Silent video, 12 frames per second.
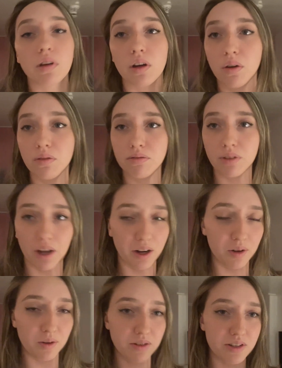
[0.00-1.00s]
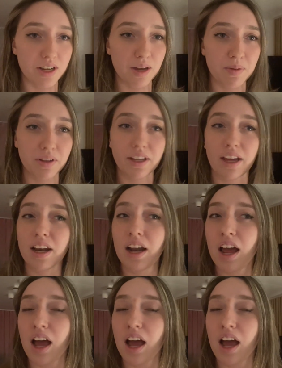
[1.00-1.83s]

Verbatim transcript: Oh, I don't know what to say about that.